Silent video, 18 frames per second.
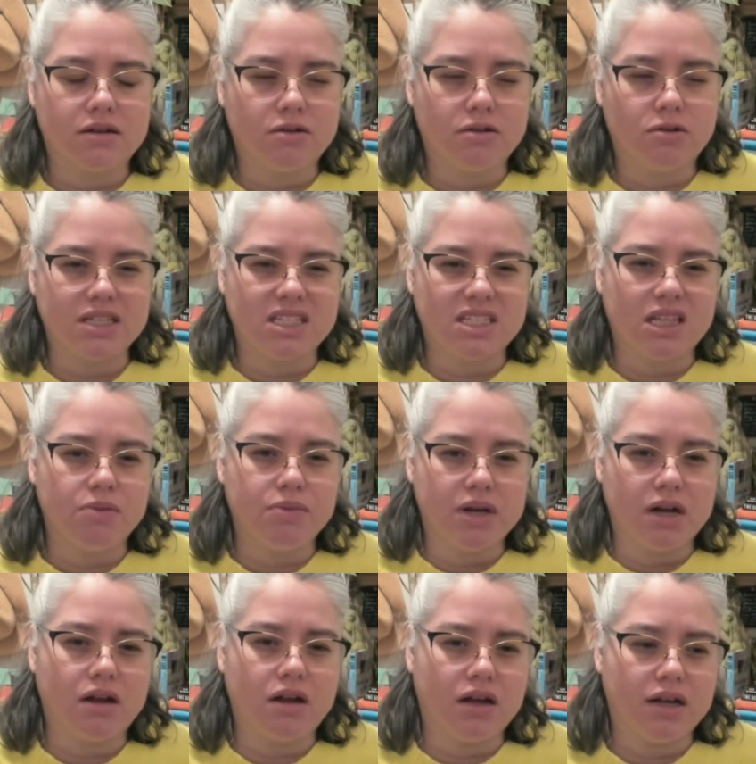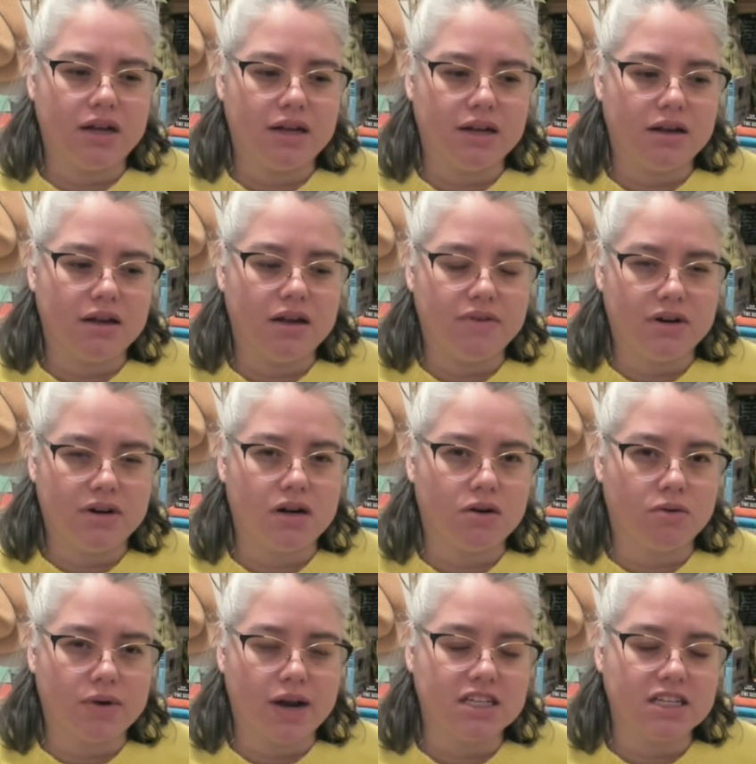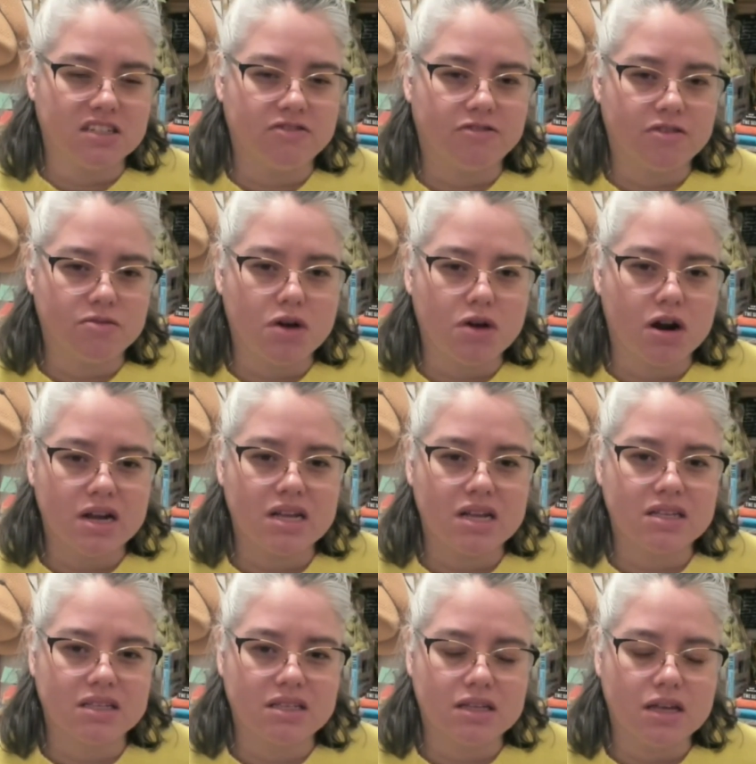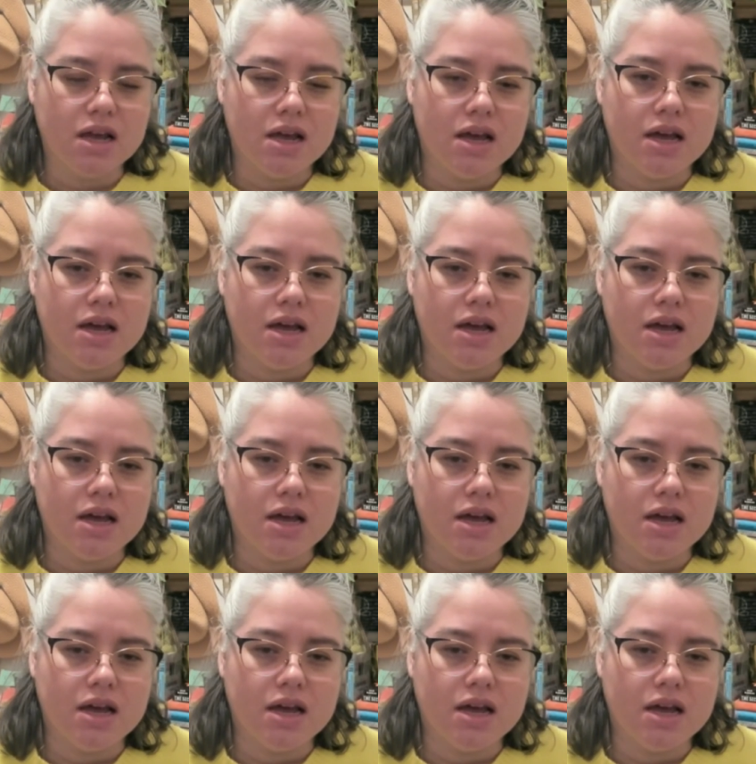creates a little bit of an unrest for Marius.